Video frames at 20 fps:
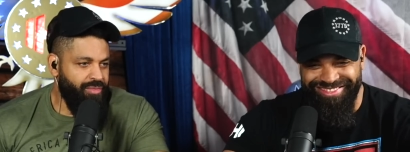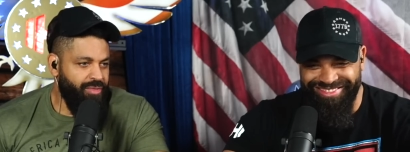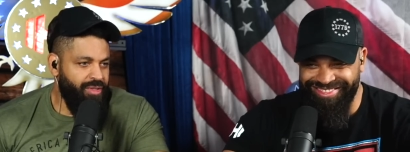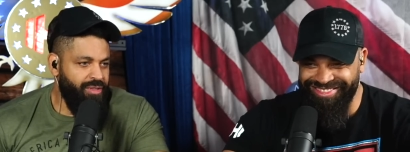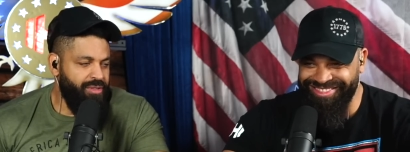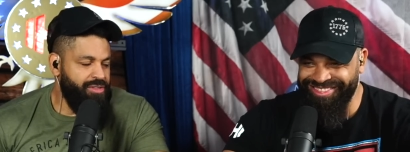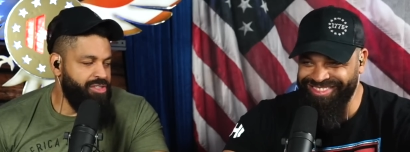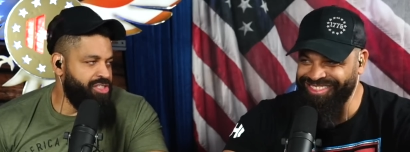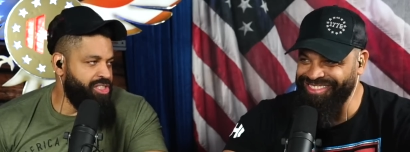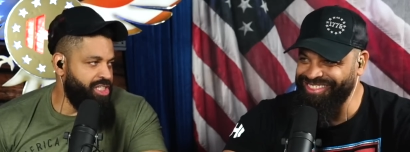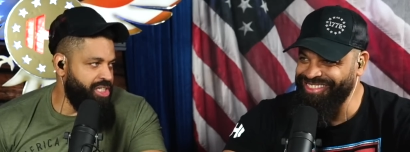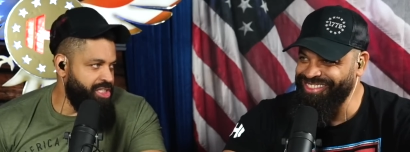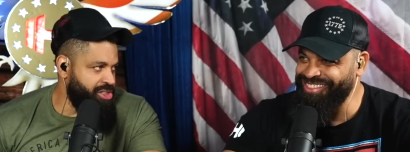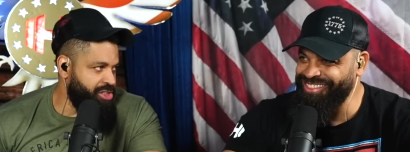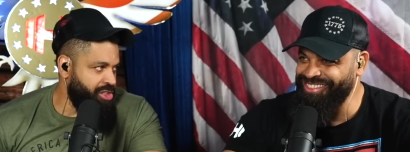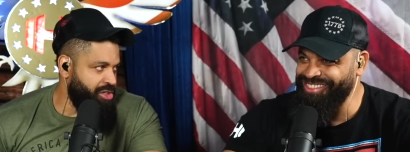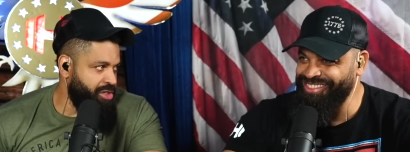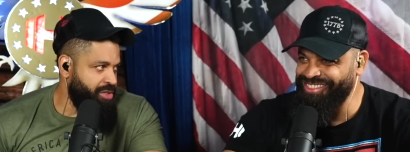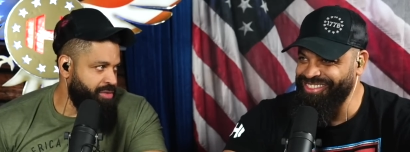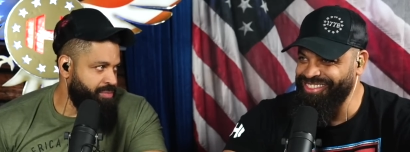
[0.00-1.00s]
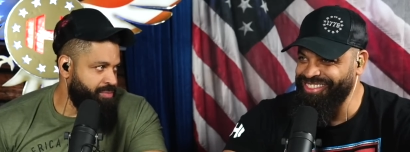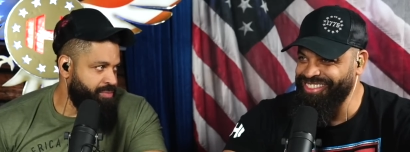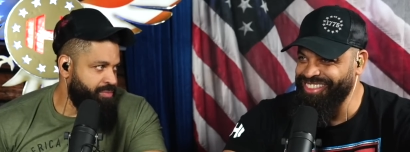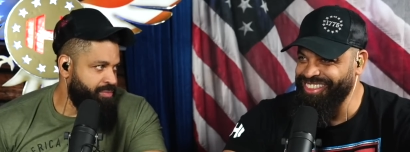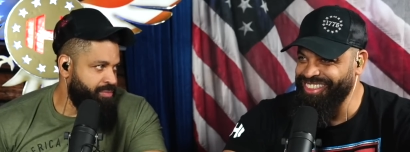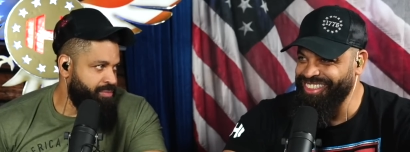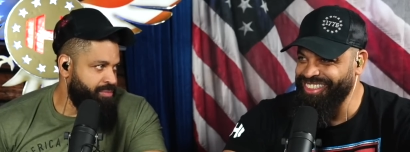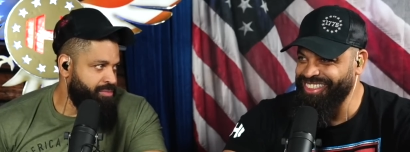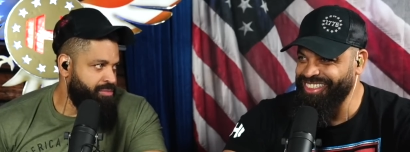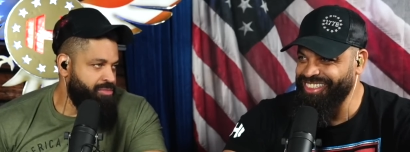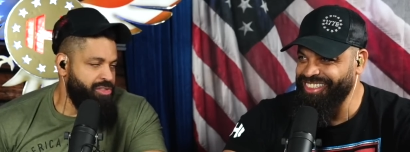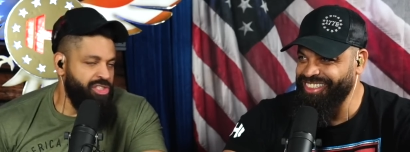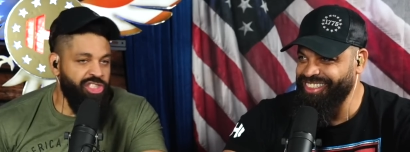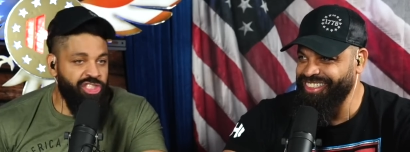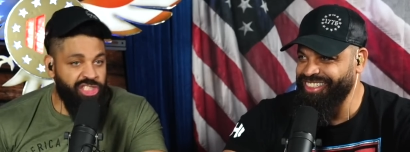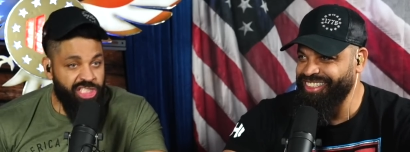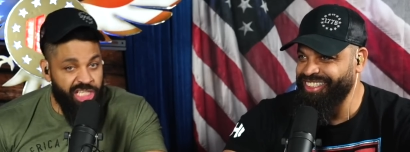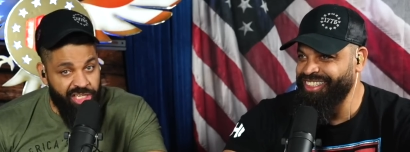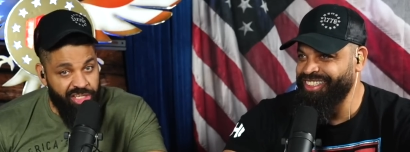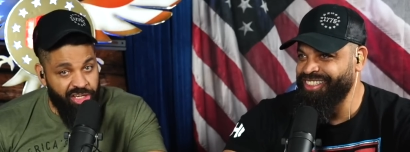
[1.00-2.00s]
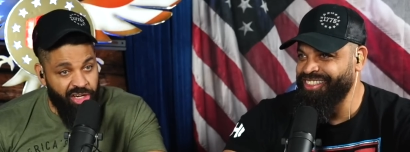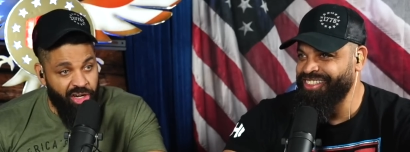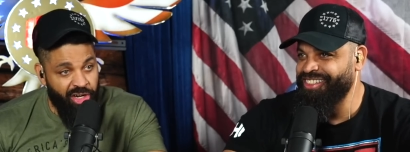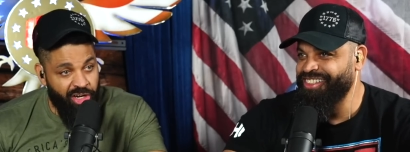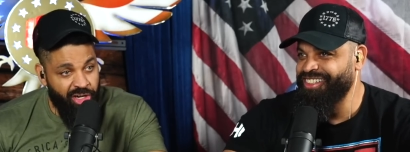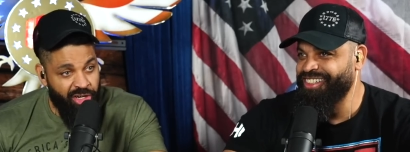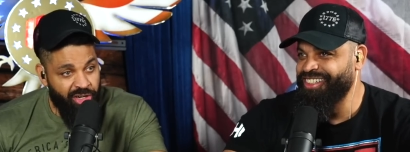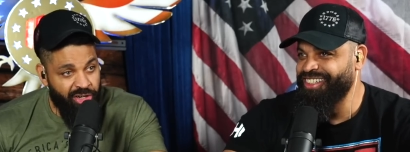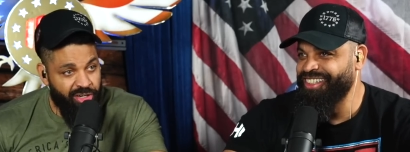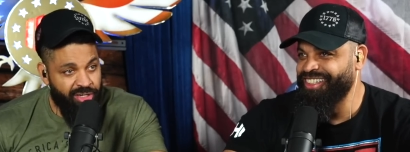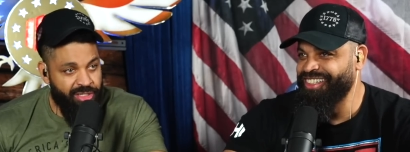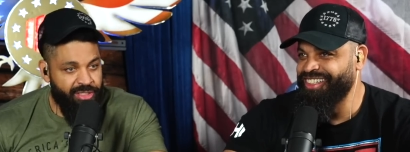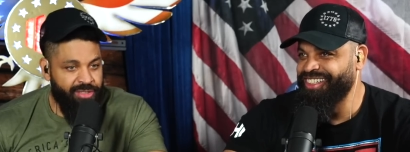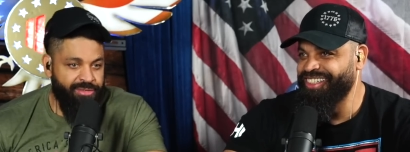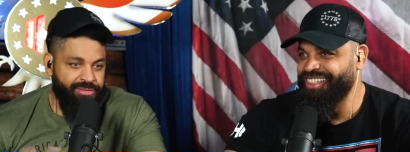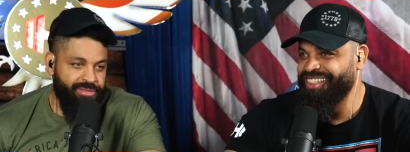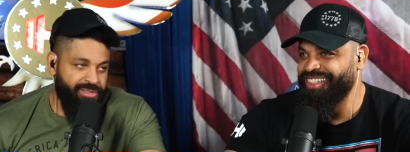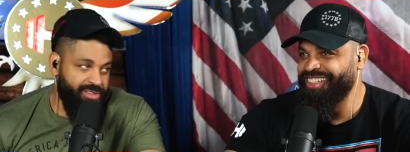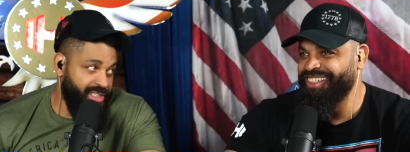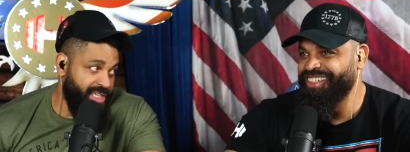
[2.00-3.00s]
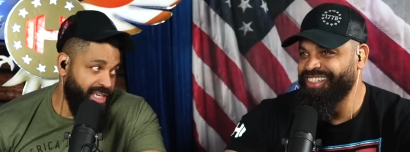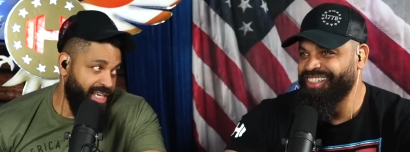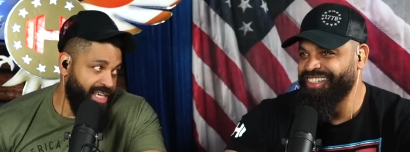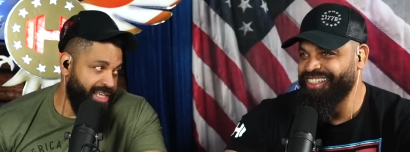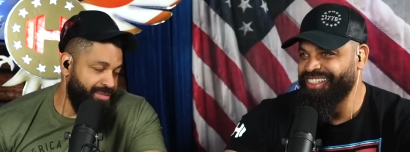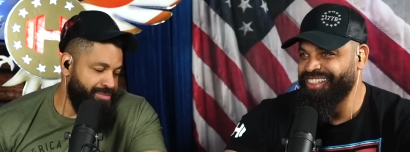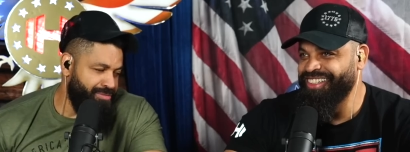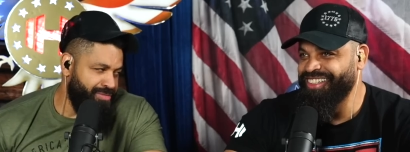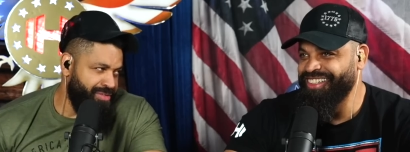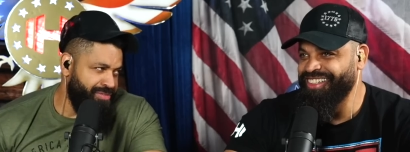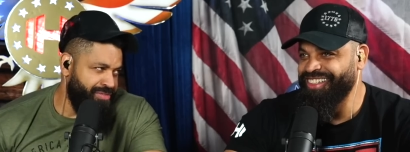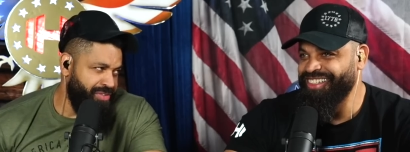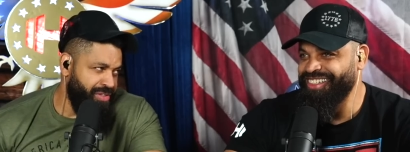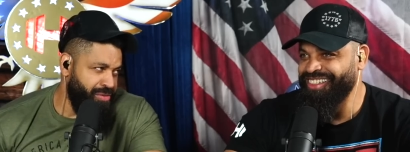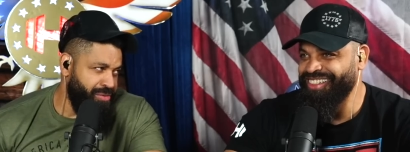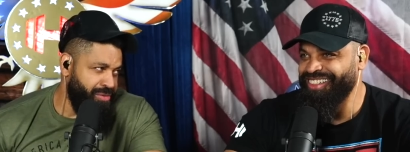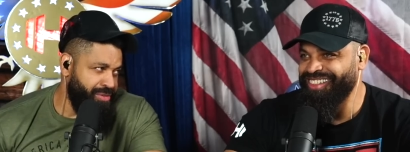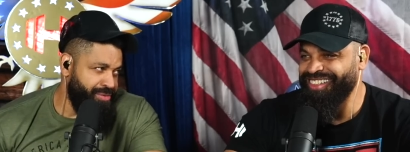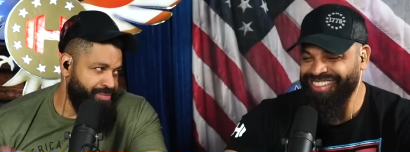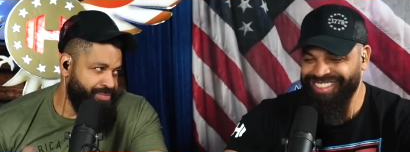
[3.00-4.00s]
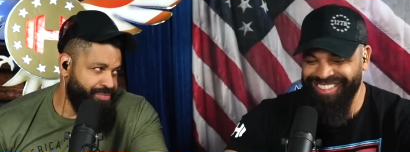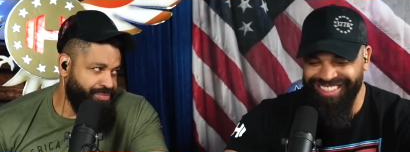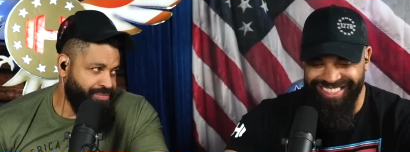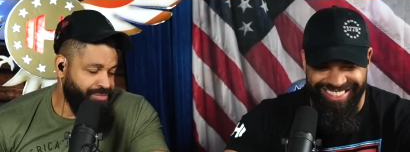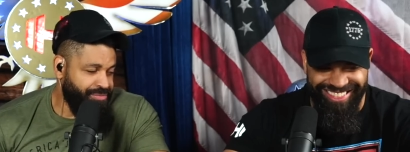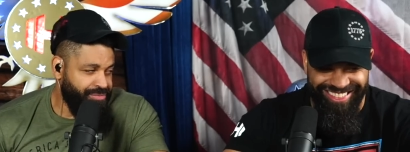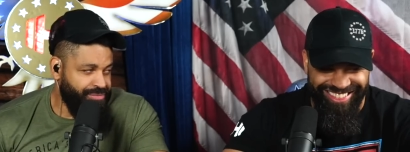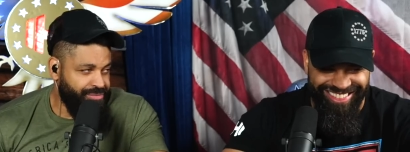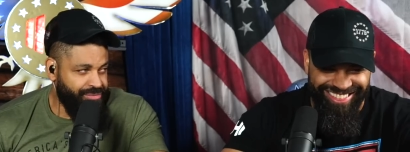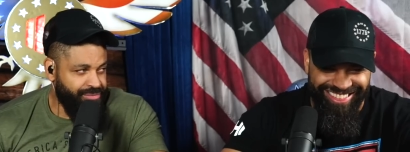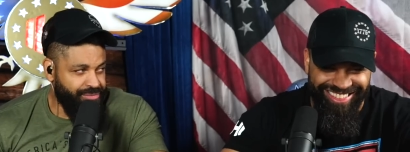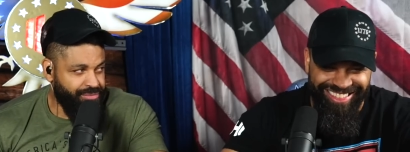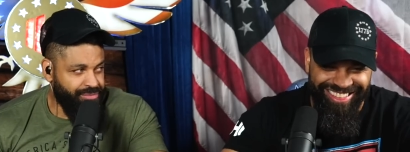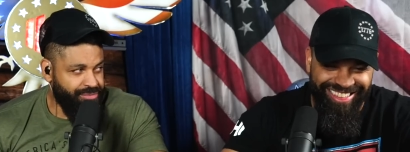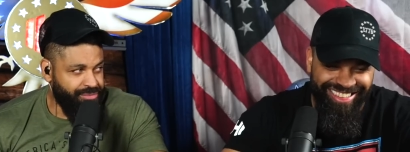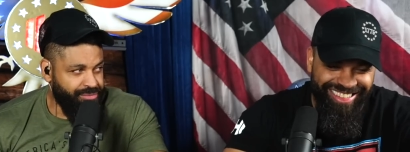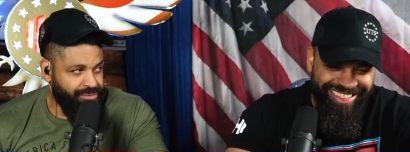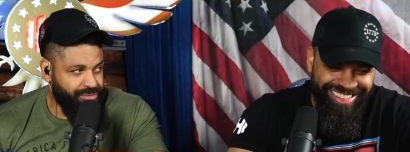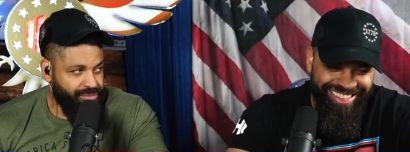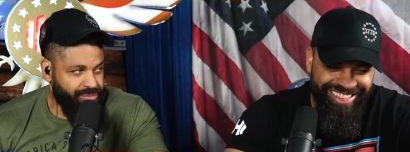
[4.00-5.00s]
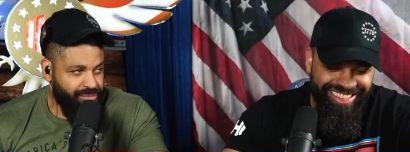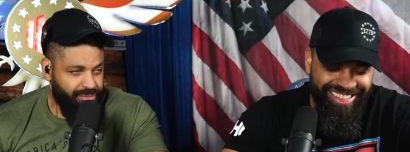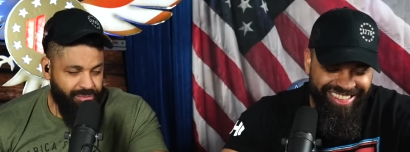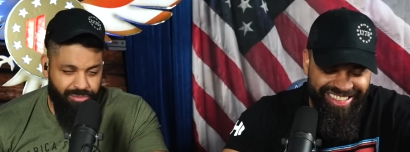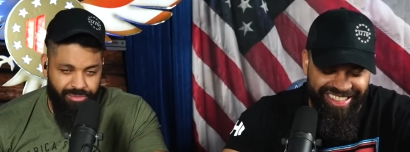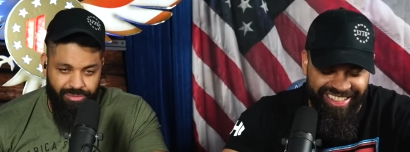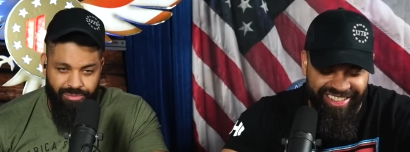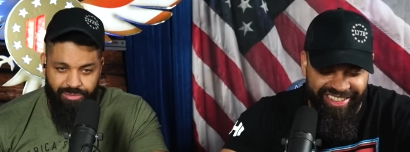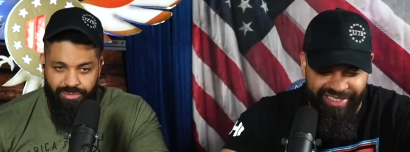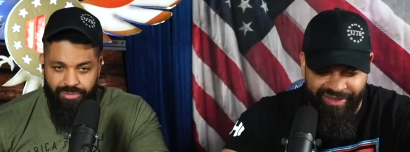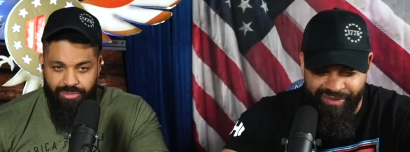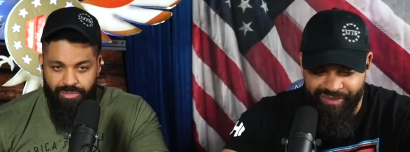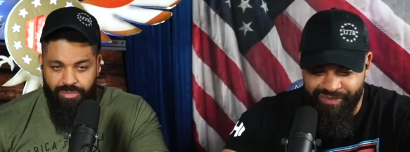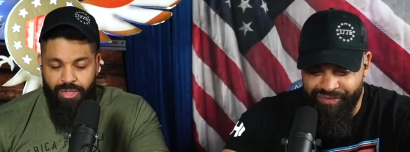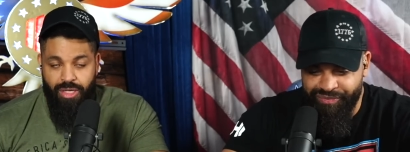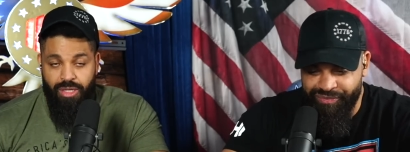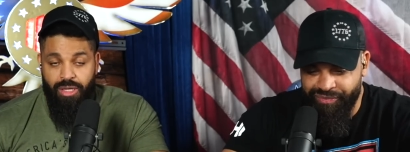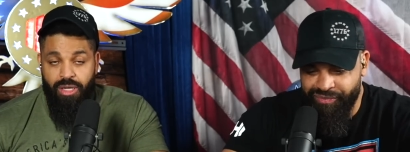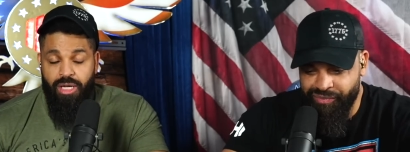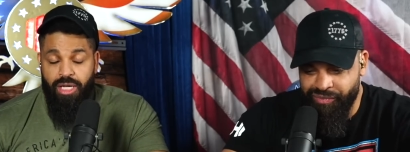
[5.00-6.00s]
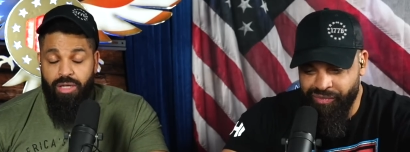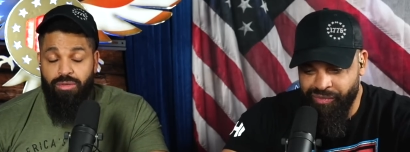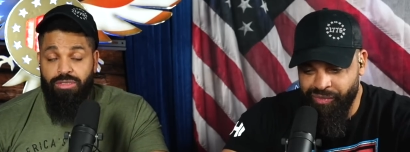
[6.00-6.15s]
Speaker 1: Ginger, gender. See, I got confused. Yeah. It was